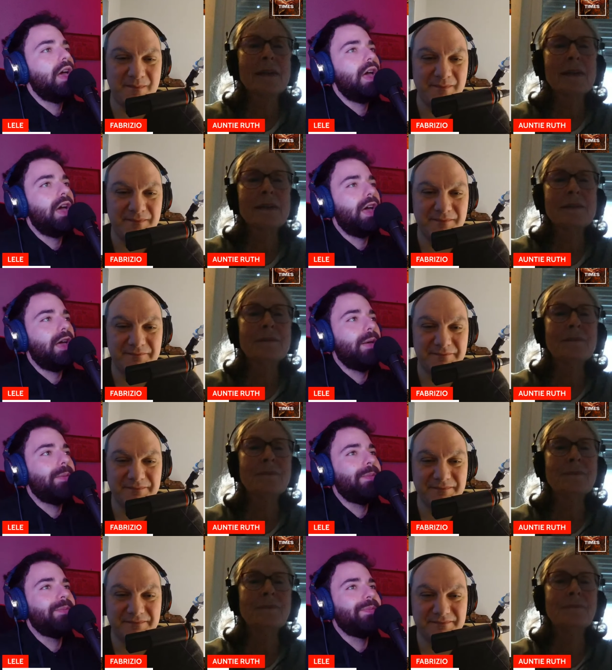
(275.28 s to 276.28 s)

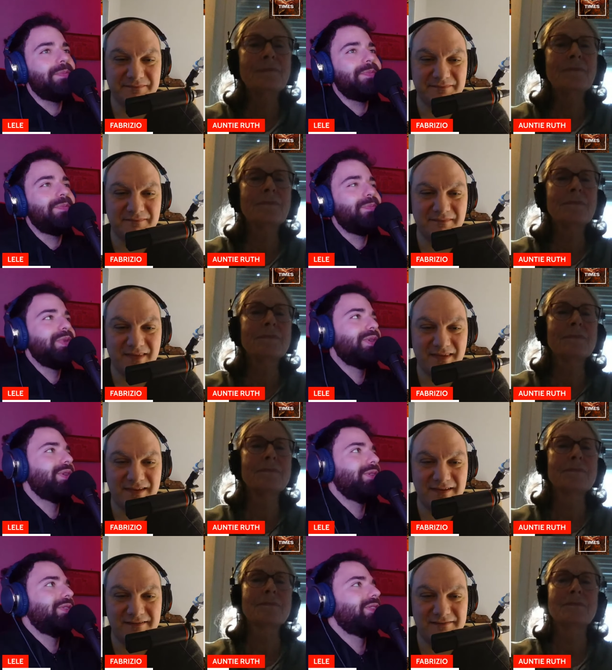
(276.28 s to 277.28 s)
Speaker 1: Um,
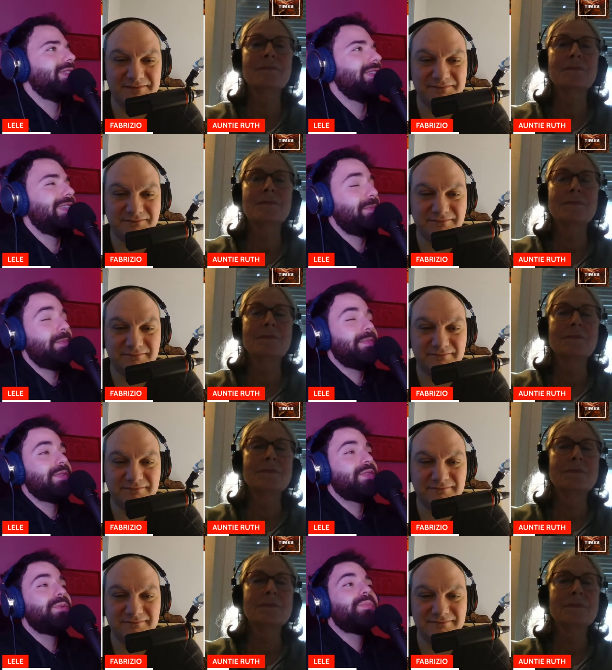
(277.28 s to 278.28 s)
because uh,
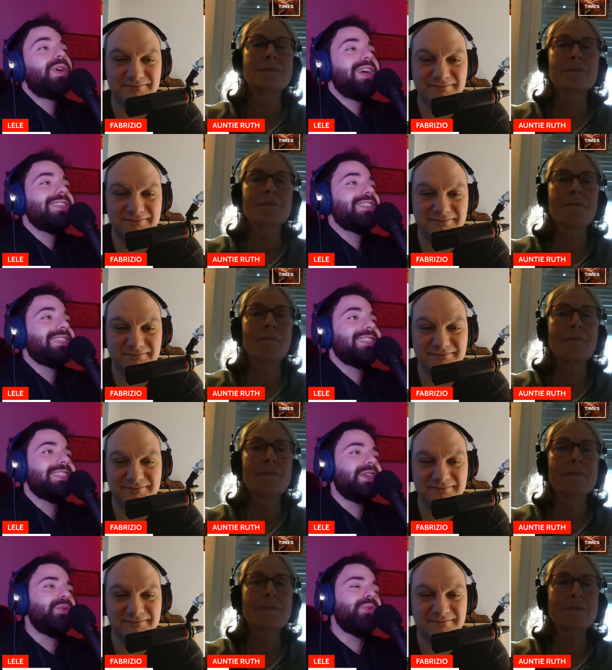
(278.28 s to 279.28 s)

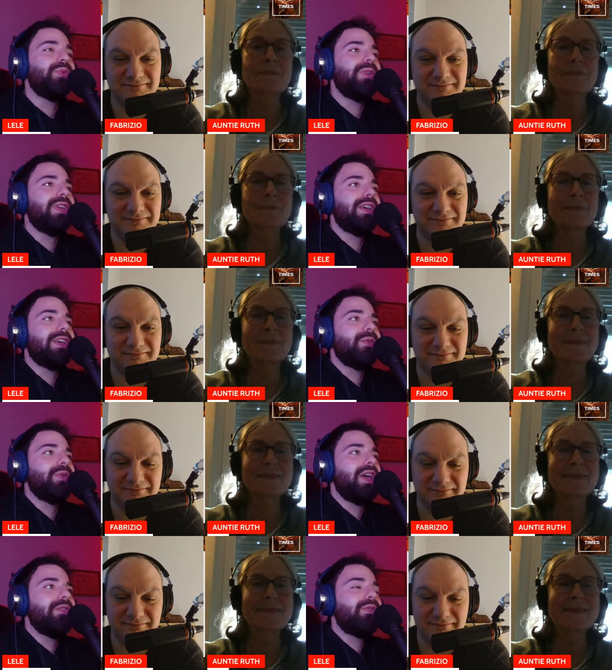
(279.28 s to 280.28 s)
surprisingly, we
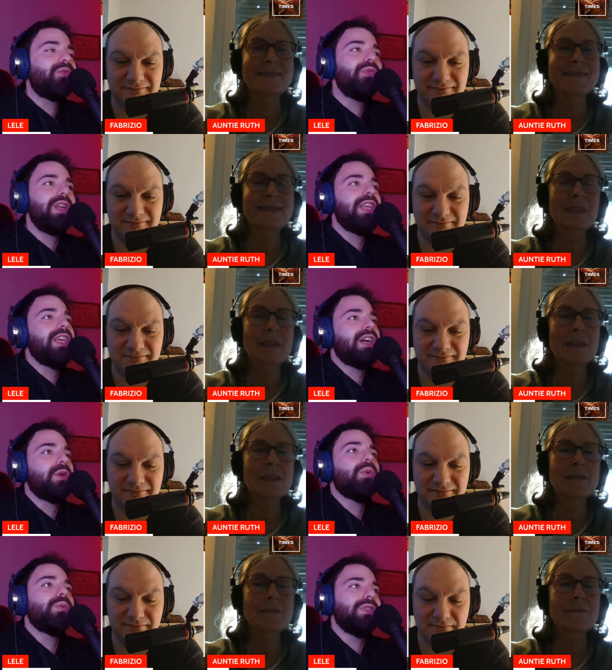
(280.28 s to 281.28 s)
we have a really
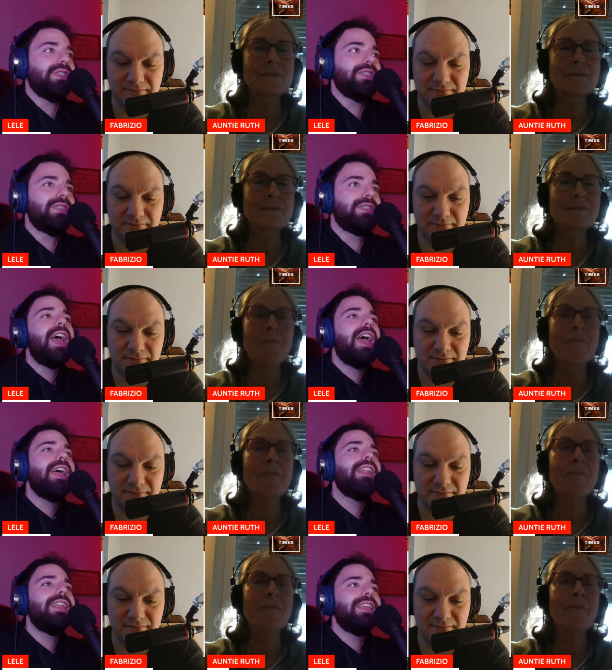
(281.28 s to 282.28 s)
young audience,
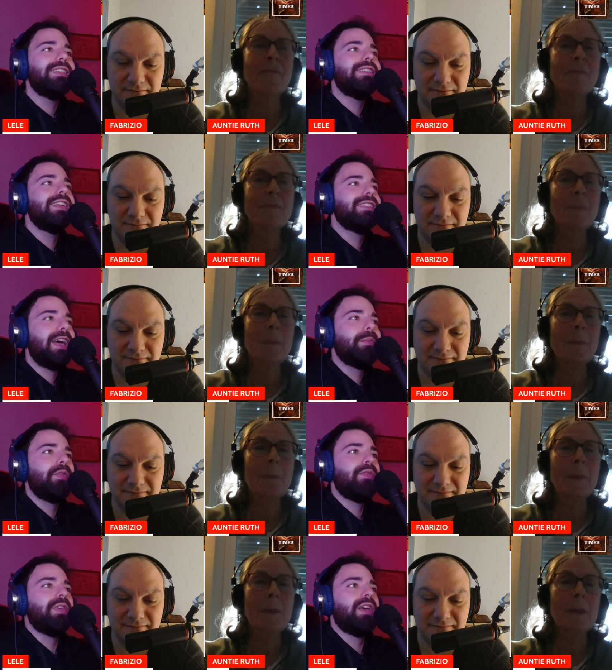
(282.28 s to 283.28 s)
and is that type
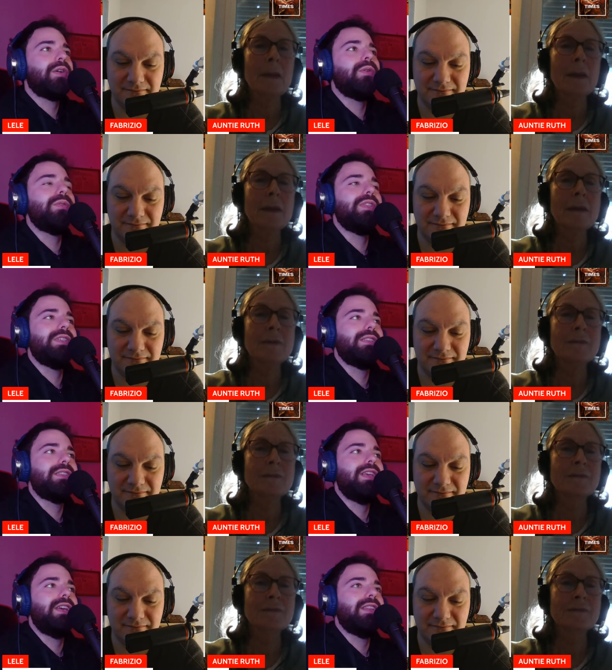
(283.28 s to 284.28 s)
of young audience
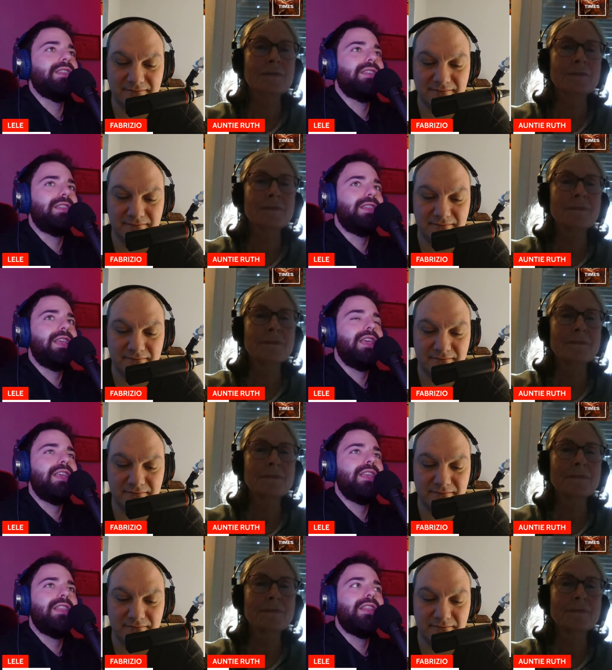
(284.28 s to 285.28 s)
that
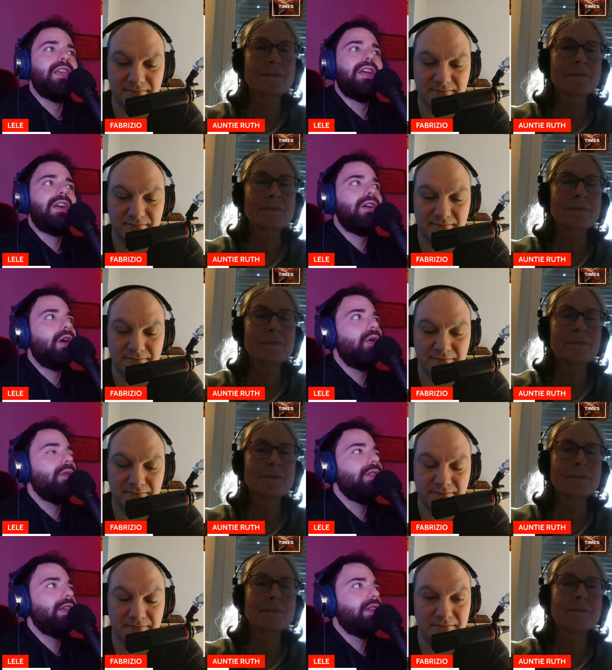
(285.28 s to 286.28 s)
they their
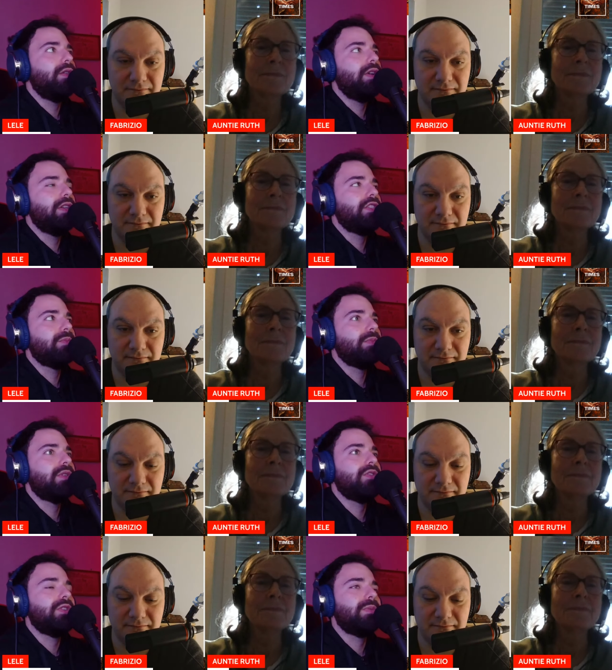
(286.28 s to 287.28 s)
only knowledge
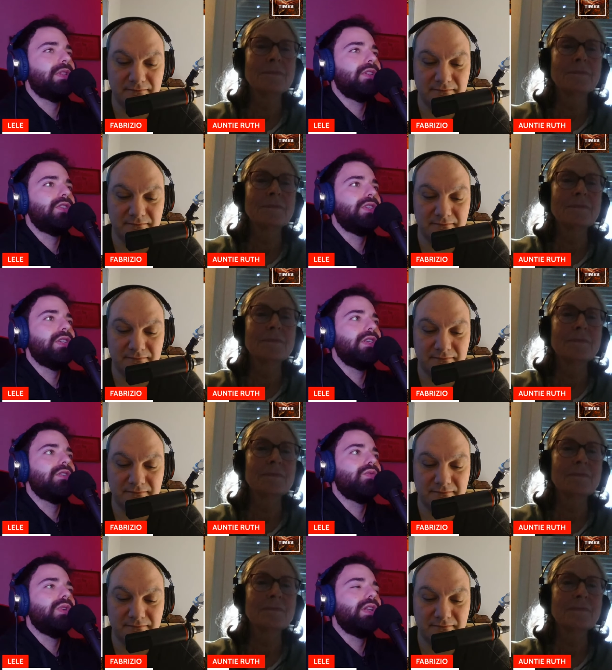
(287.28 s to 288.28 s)
about Shri Mataji
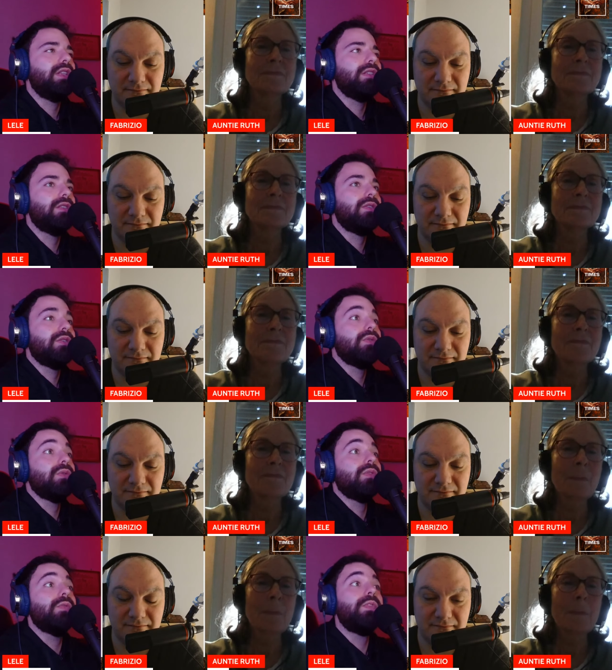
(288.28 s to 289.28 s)
is related
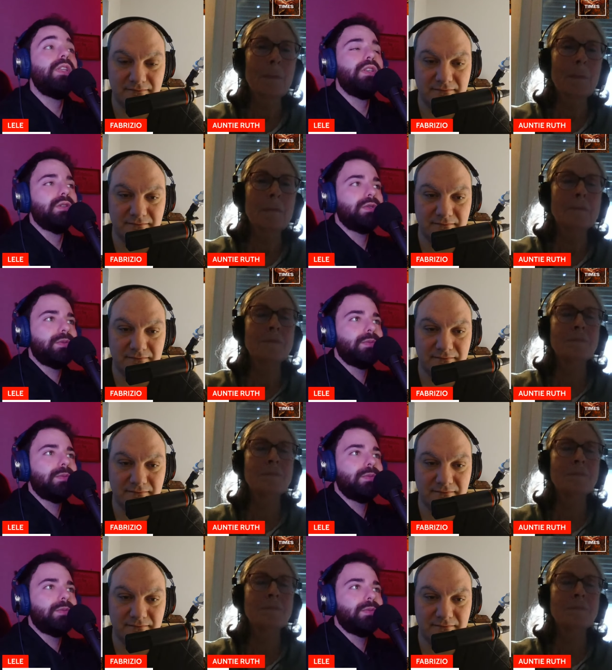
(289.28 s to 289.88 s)
to the videos